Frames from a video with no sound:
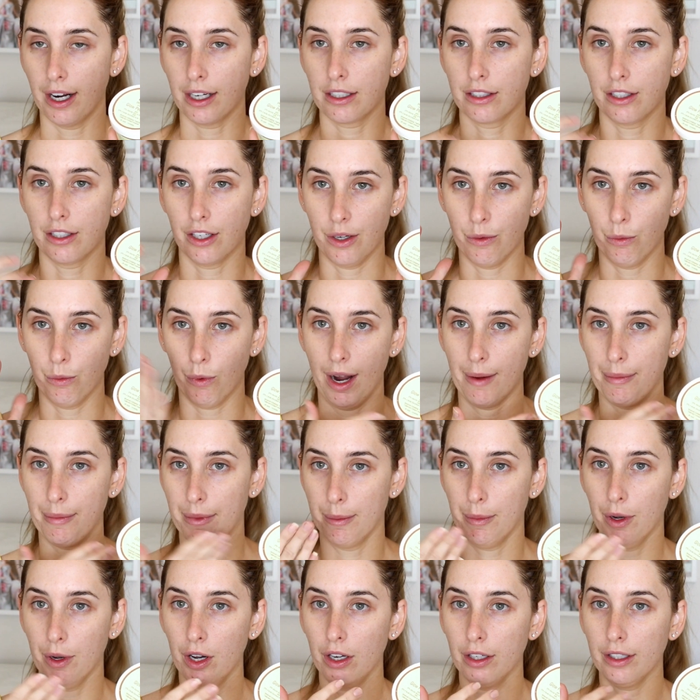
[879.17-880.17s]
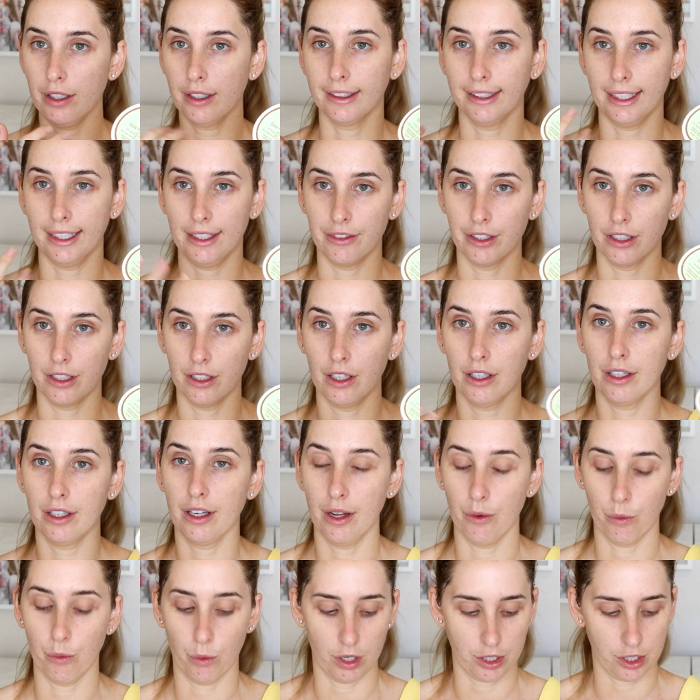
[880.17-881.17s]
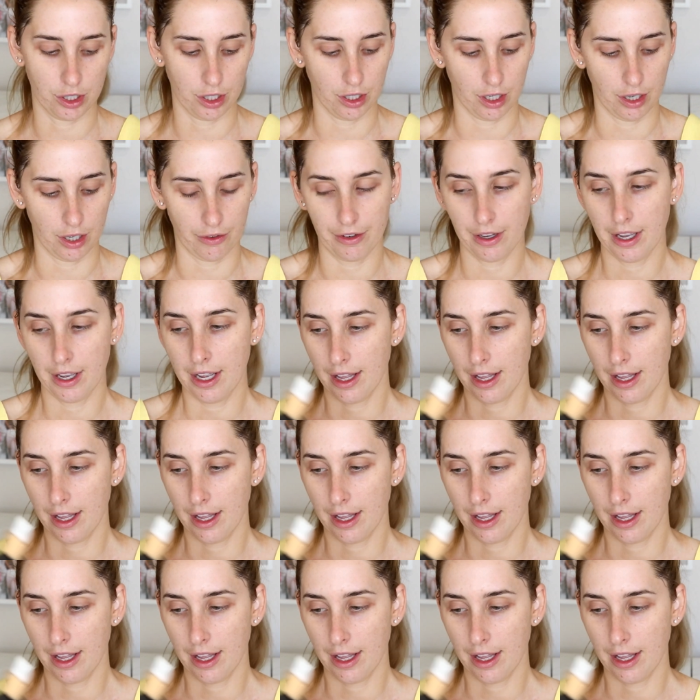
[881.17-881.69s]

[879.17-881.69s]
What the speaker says: So you wipe them on, leave it on, wash it off.